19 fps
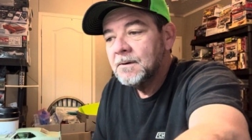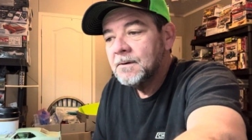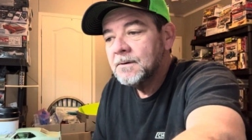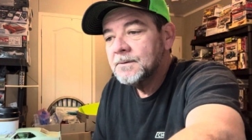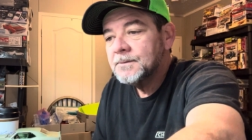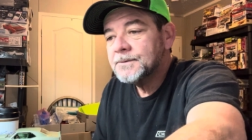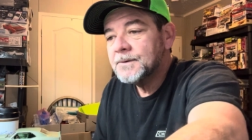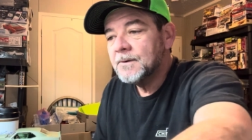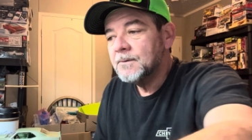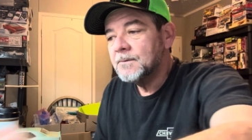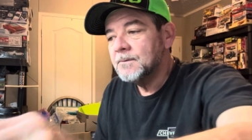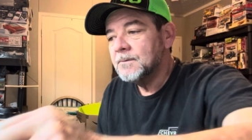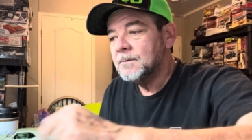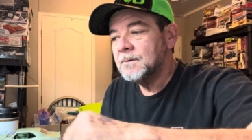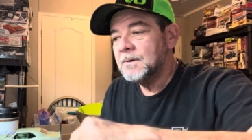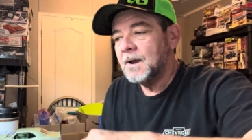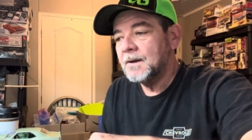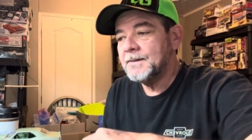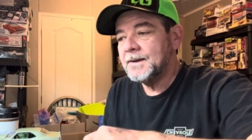So
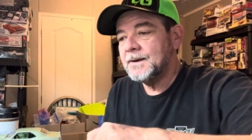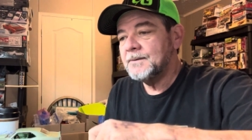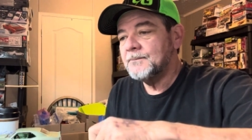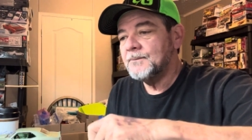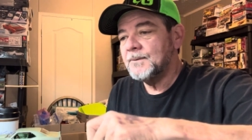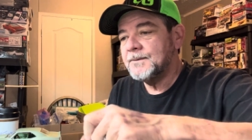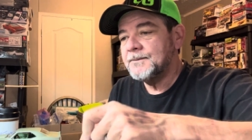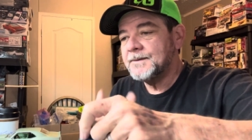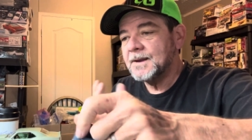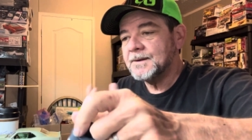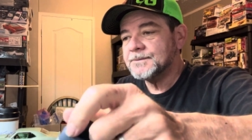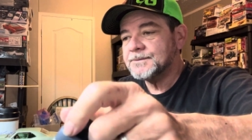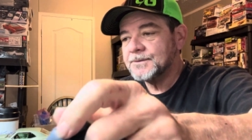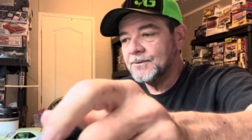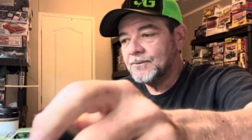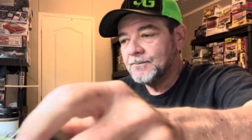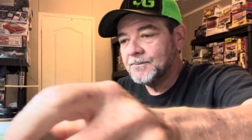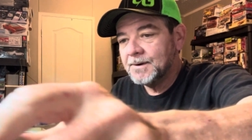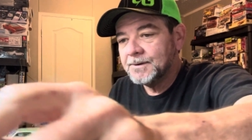I mean, we've got
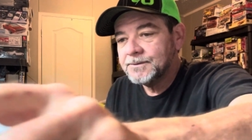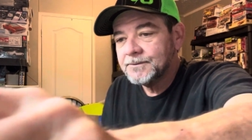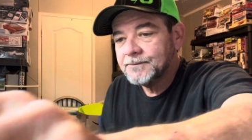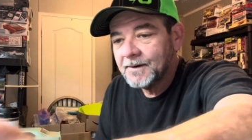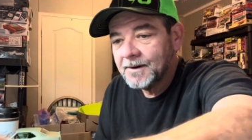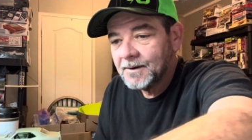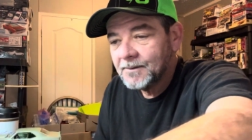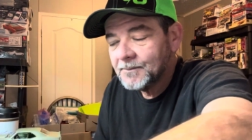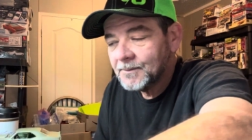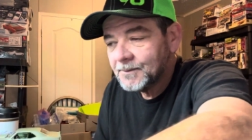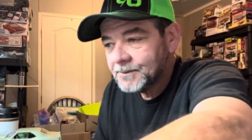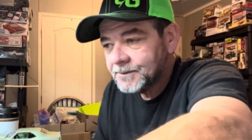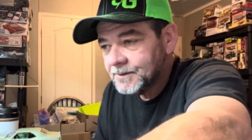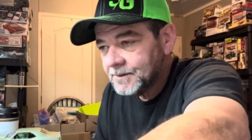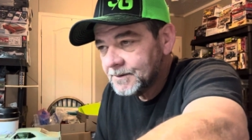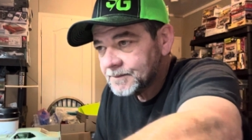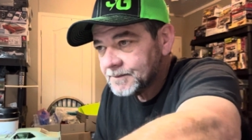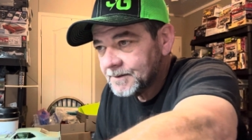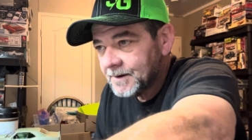so much available to
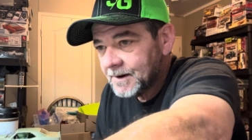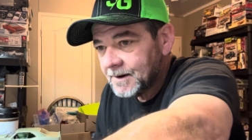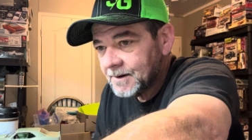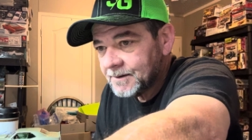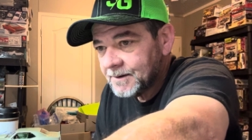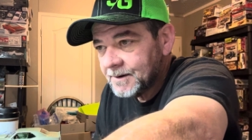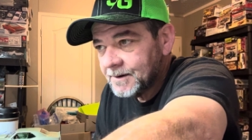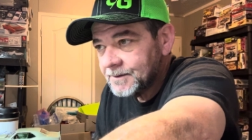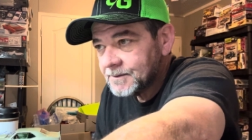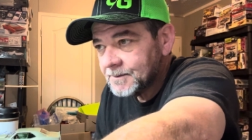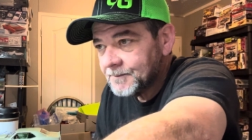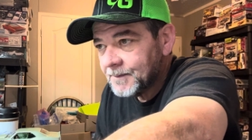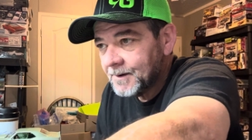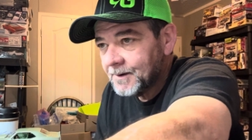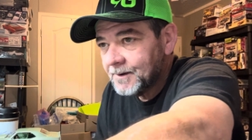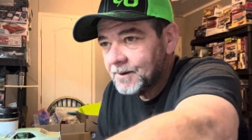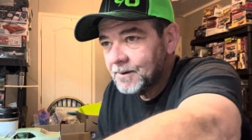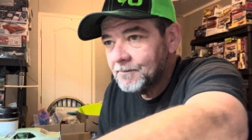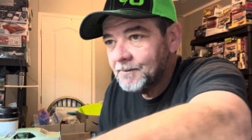us nowadays
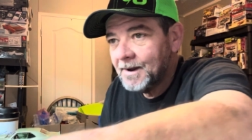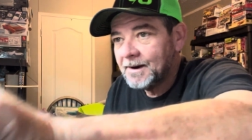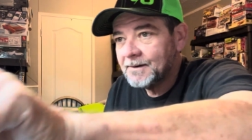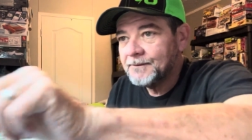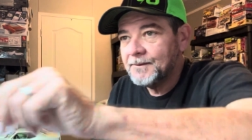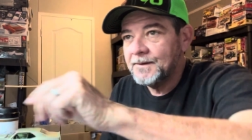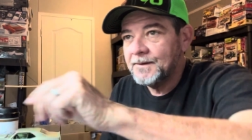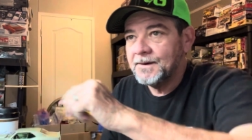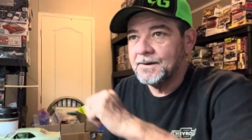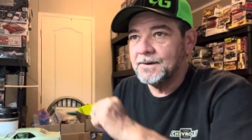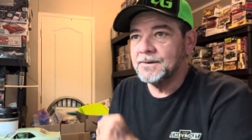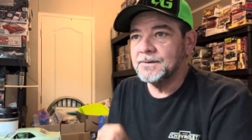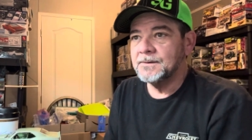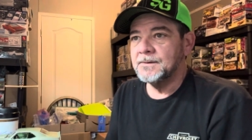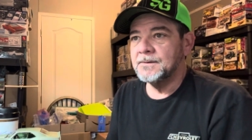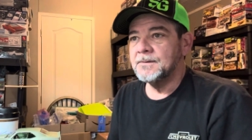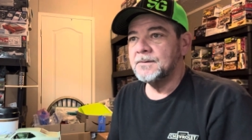compared to back then,